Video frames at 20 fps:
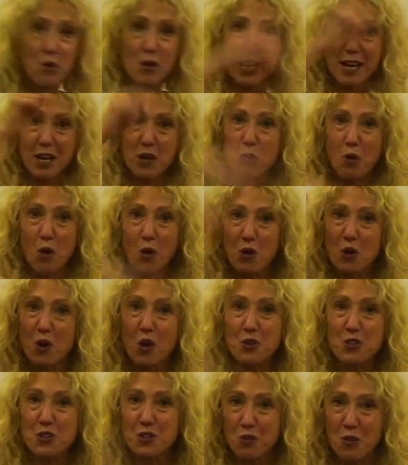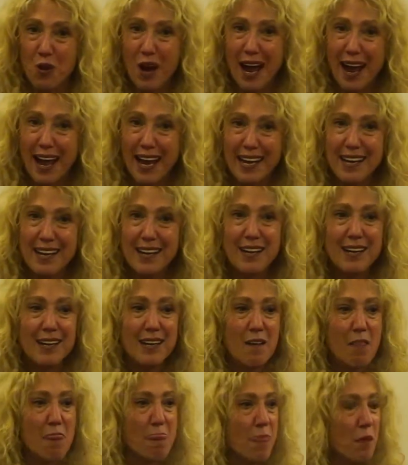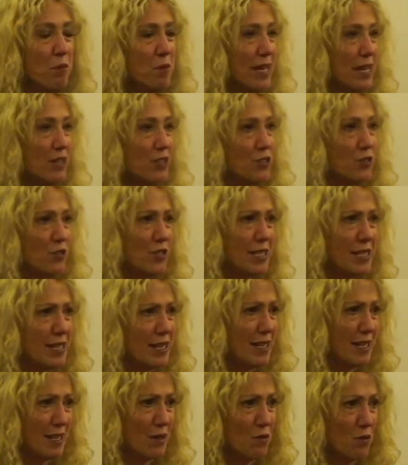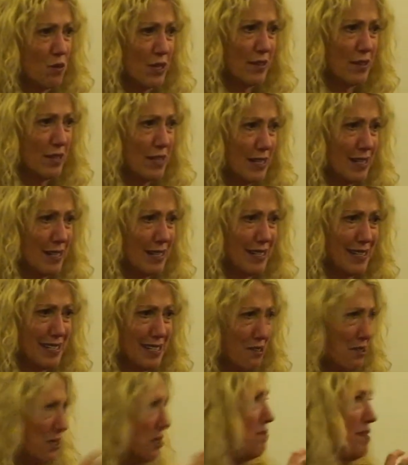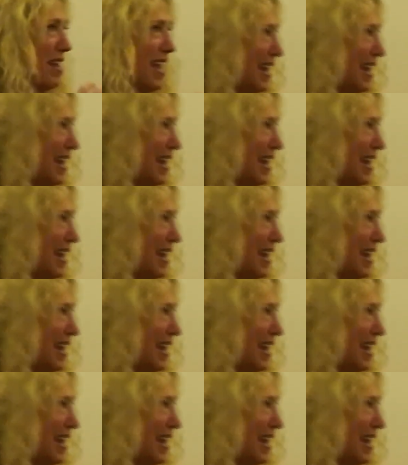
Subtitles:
going on a roller coaster ride, because you're sitting there wondering, is there going to be